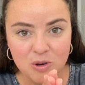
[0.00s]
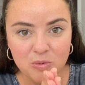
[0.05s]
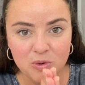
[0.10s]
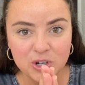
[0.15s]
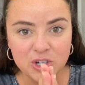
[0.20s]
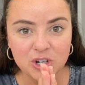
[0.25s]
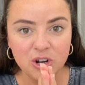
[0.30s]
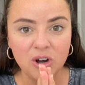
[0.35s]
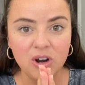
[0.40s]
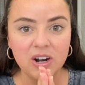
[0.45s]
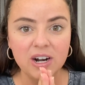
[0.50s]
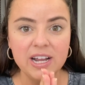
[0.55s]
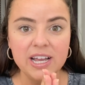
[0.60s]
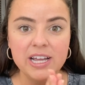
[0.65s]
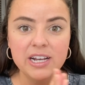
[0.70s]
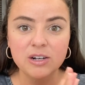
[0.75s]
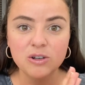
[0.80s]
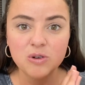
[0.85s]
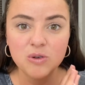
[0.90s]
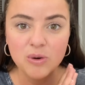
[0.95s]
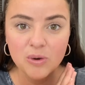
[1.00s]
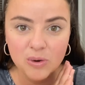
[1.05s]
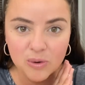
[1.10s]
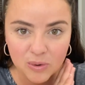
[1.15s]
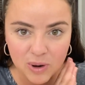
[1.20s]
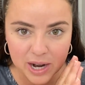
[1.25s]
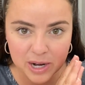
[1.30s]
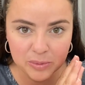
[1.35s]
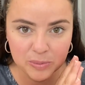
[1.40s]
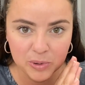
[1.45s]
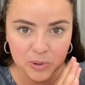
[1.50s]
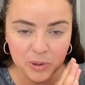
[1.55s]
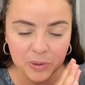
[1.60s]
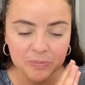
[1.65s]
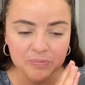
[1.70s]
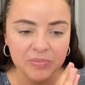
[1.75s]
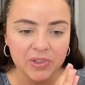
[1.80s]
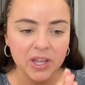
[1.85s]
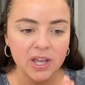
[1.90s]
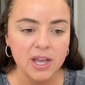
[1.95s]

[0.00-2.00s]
which are incredible.